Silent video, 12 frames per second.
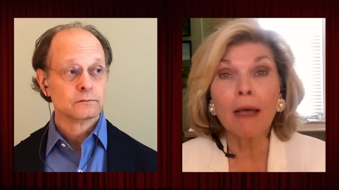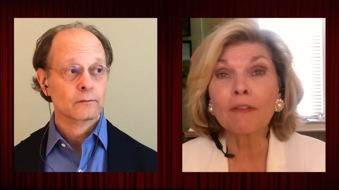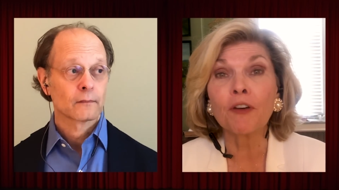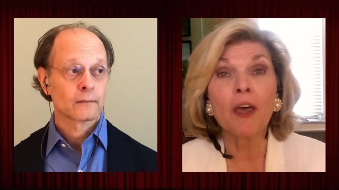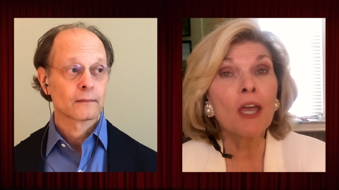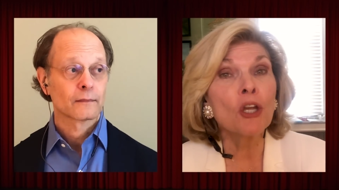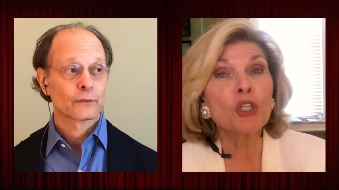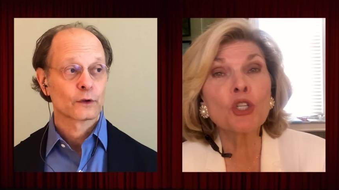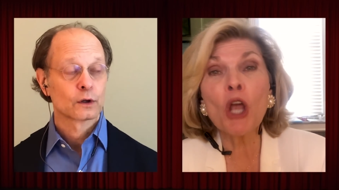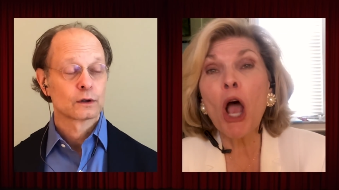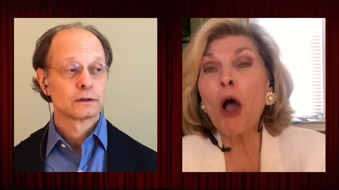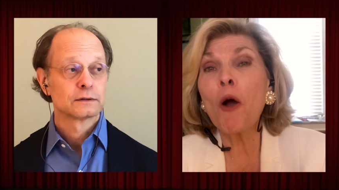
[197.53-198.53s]
Speaker 1: of
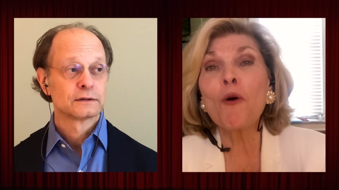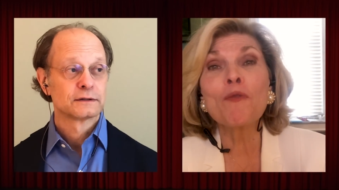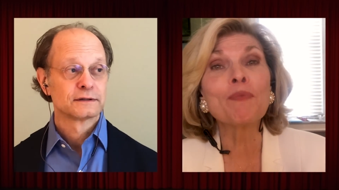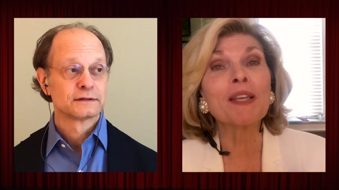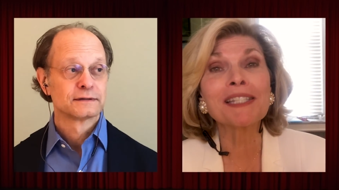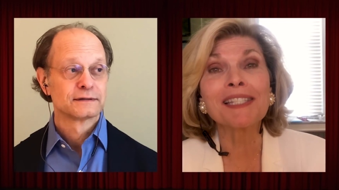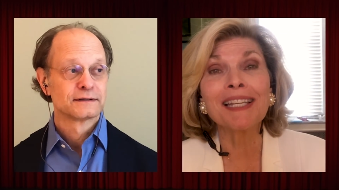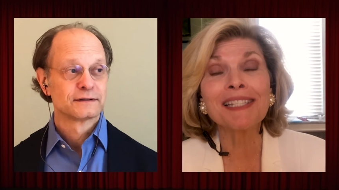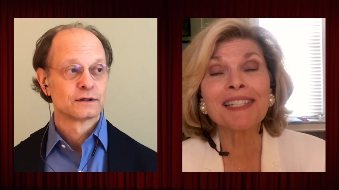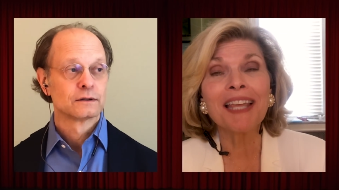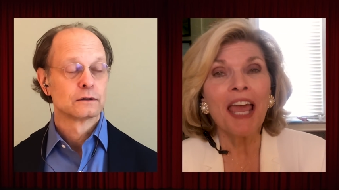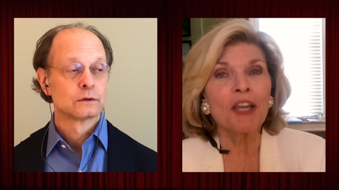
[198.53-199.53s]
show
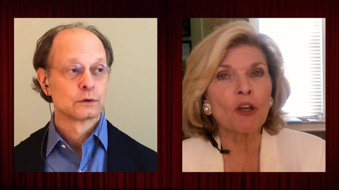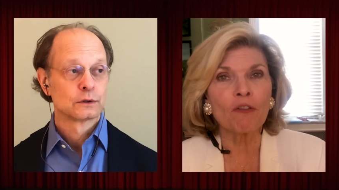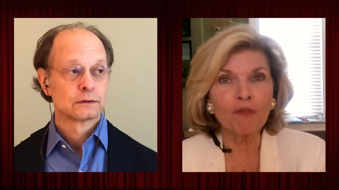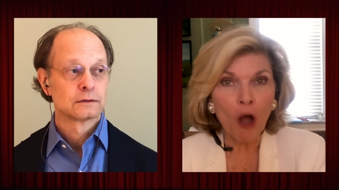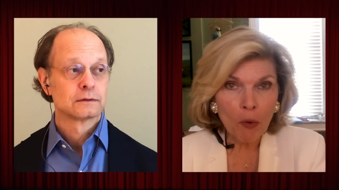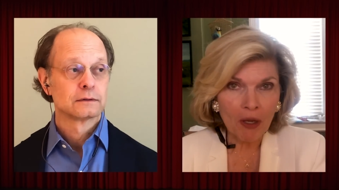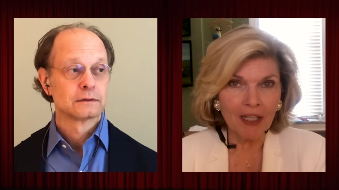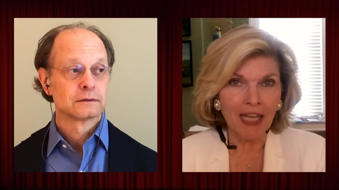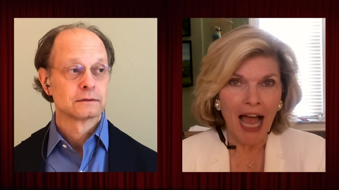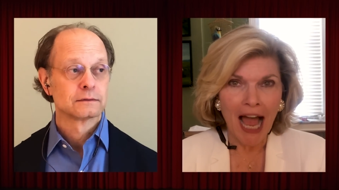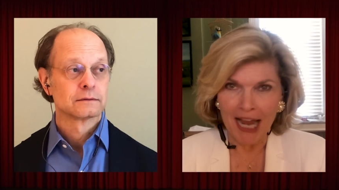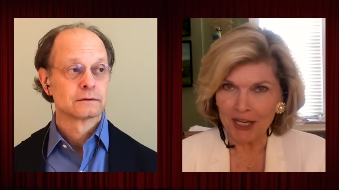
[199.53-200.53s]
business? To
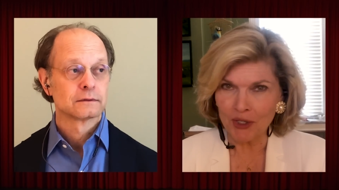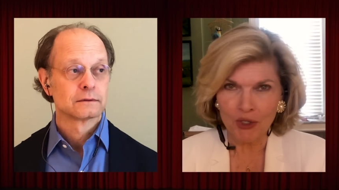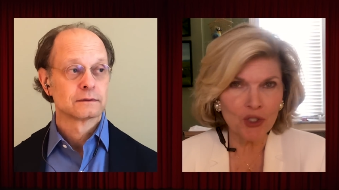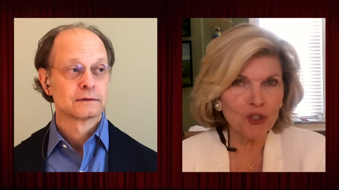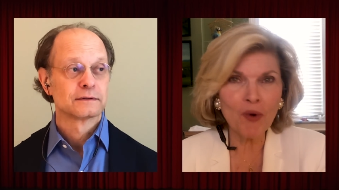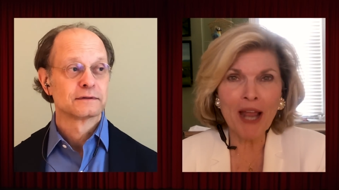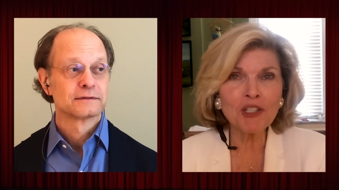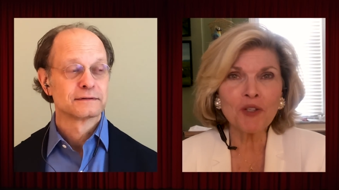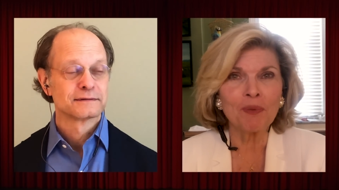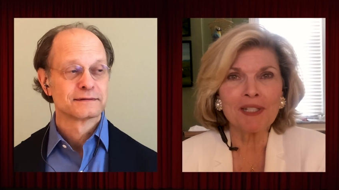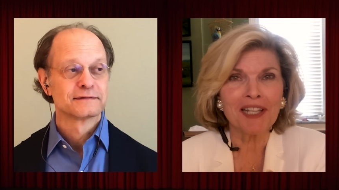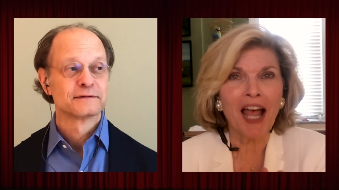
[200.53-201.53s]
vocalize or
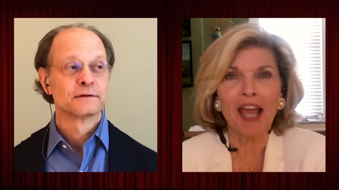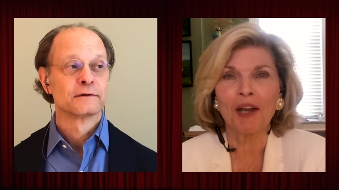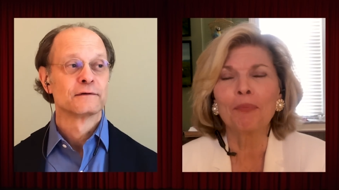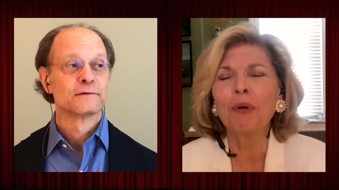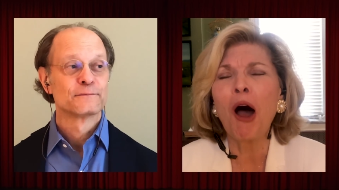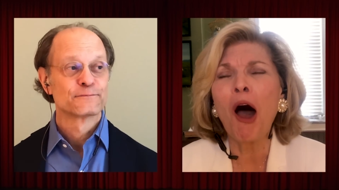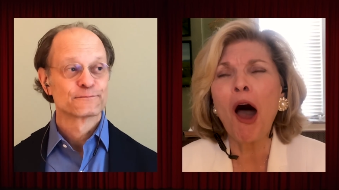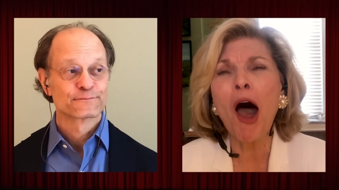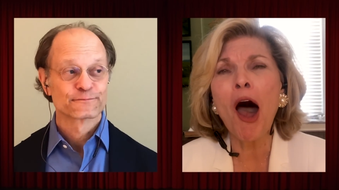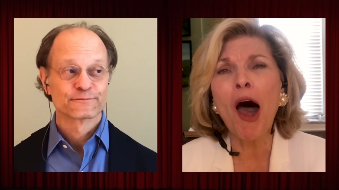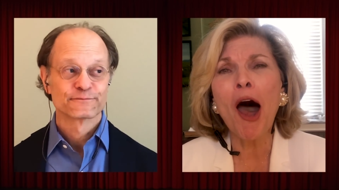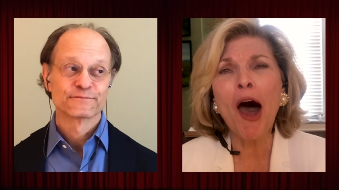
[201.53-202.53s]
stretch beside a
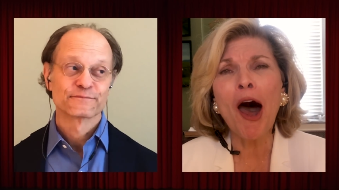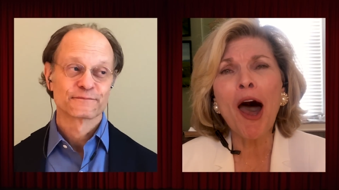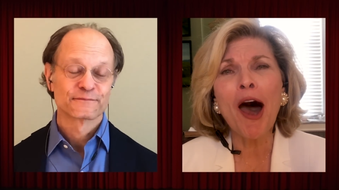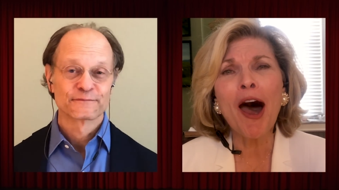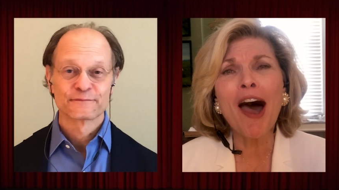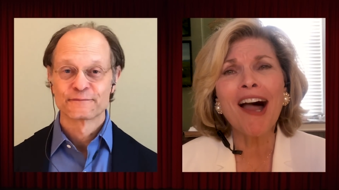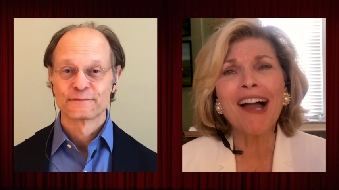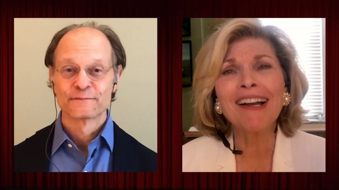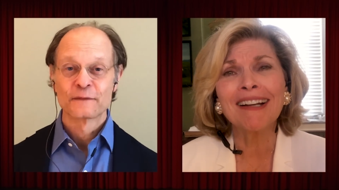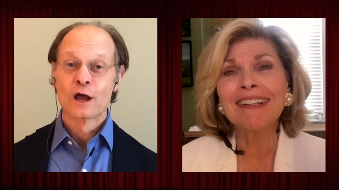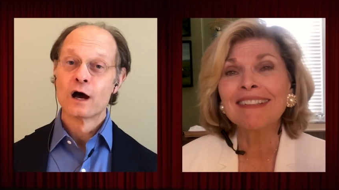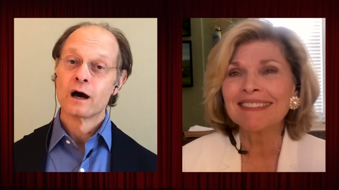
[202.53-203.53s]

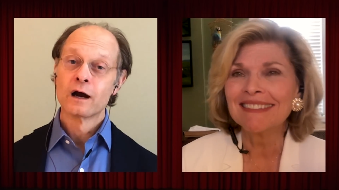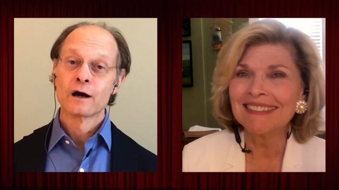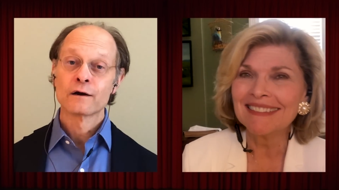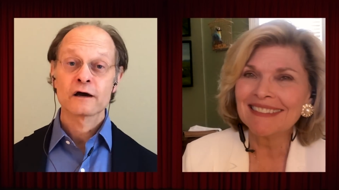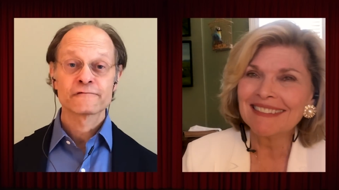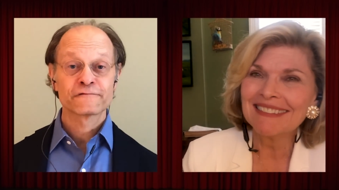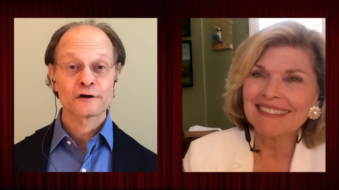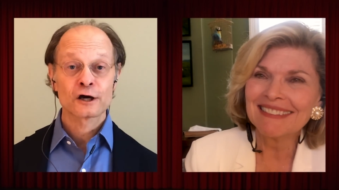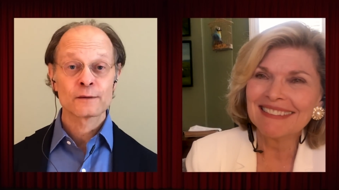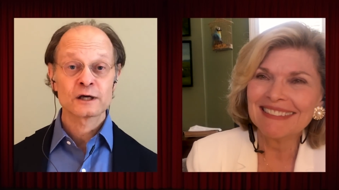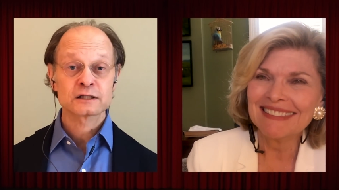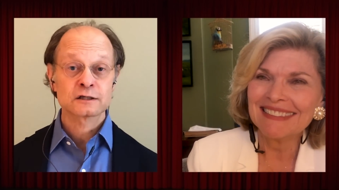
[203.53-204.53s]
bar.
Speaker 2: Her
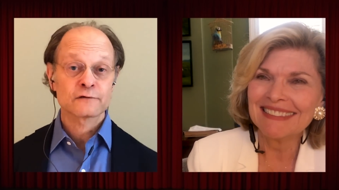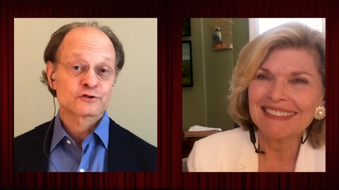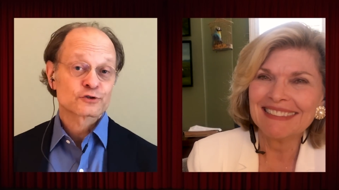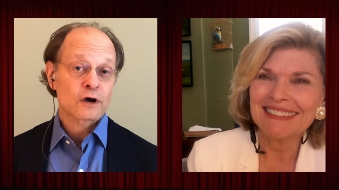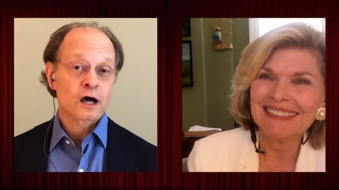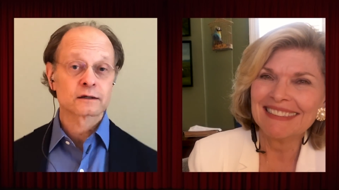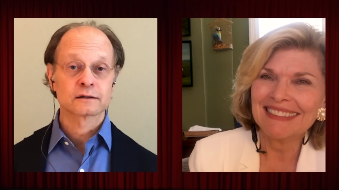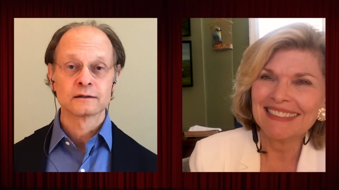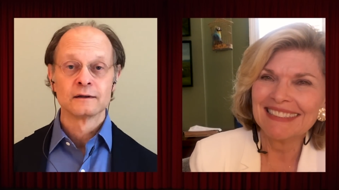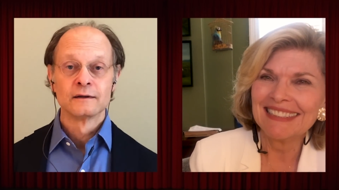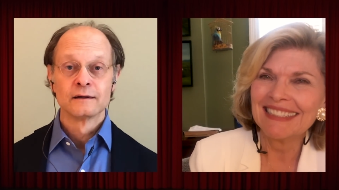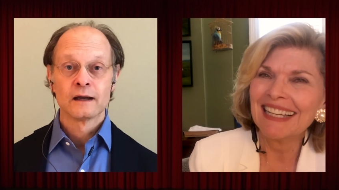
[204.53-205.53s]
affirmative shrug
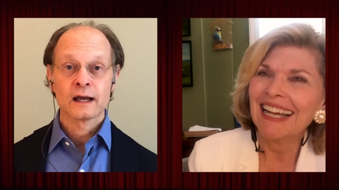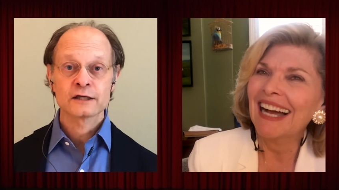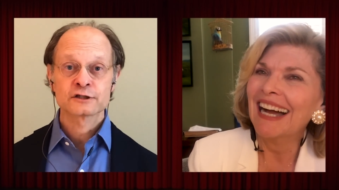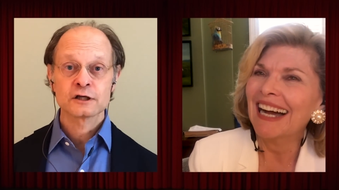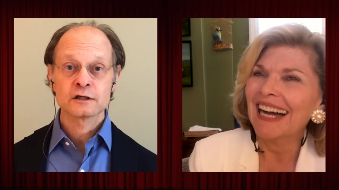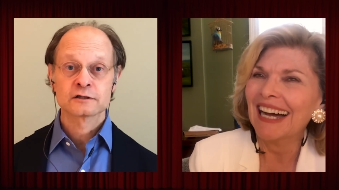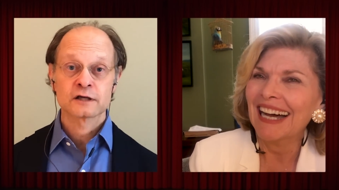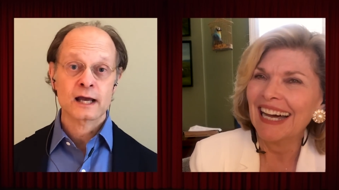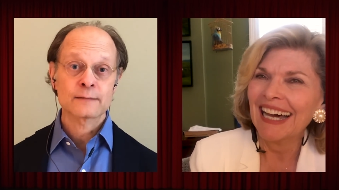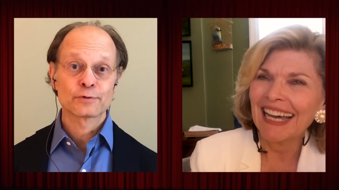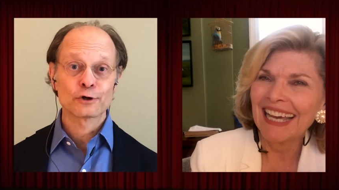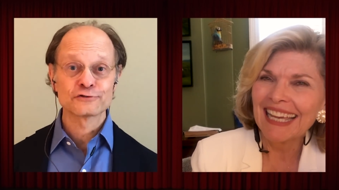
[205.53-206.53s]
as she
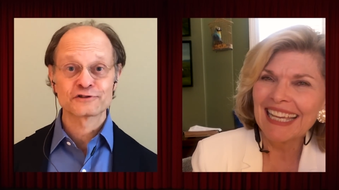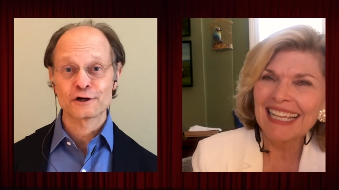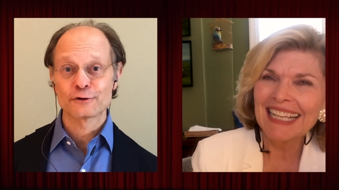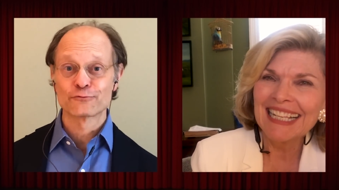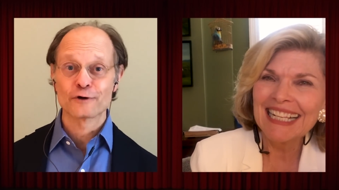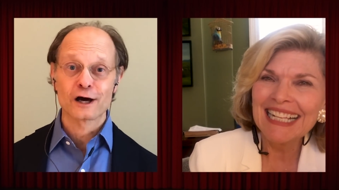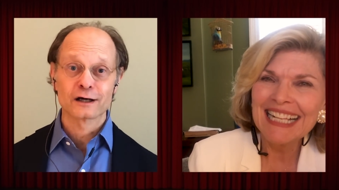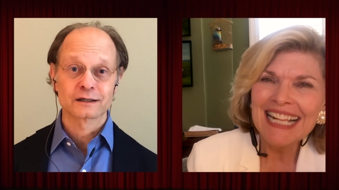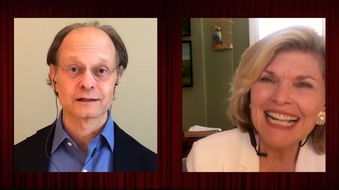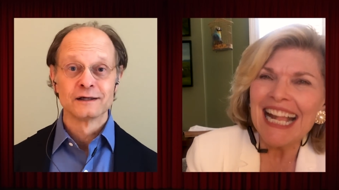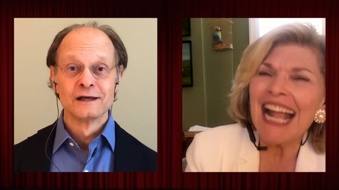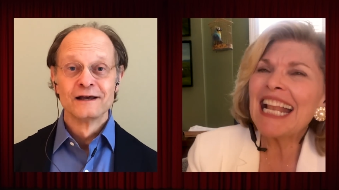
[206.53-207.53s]
shampoos your rug
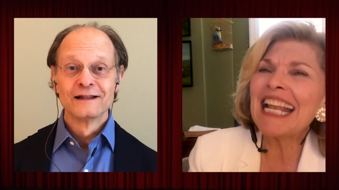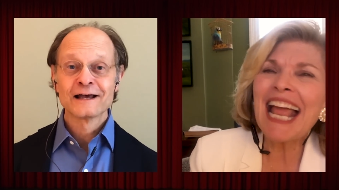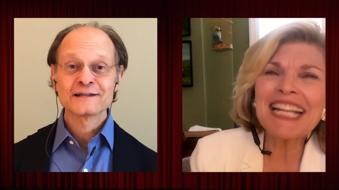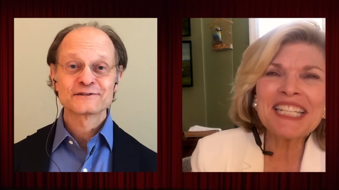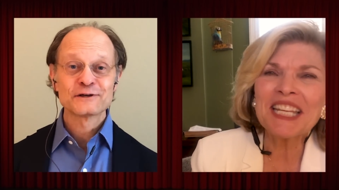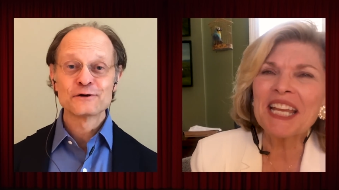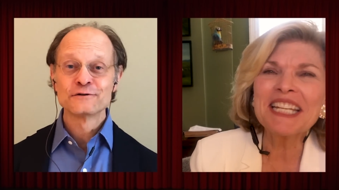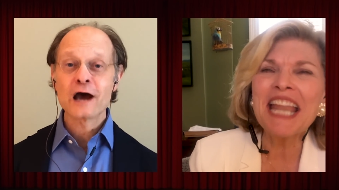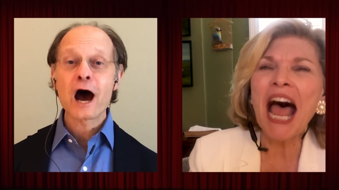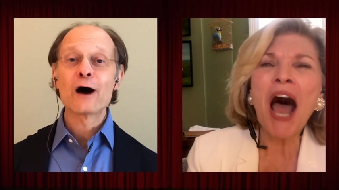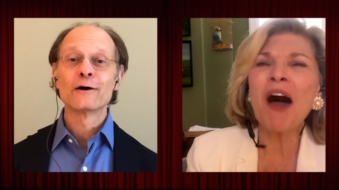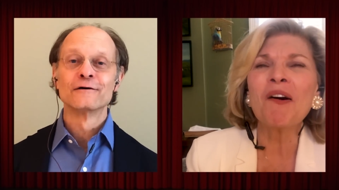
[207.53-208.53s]
and lets you
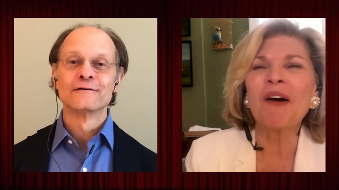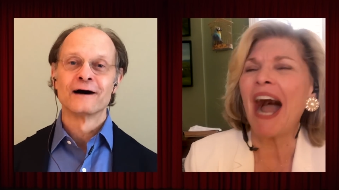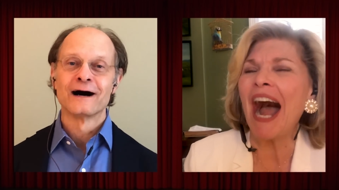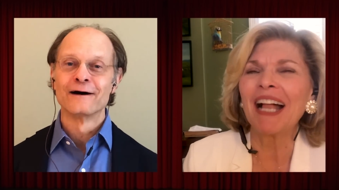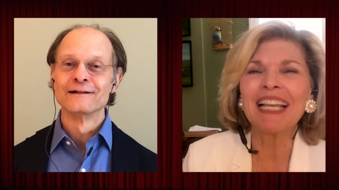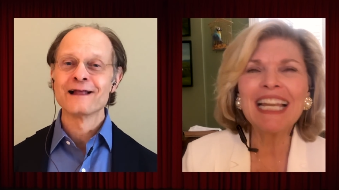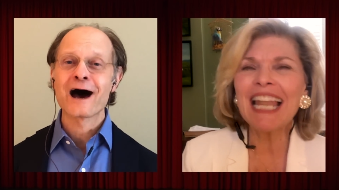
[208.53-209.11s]
know
Speaker 1: how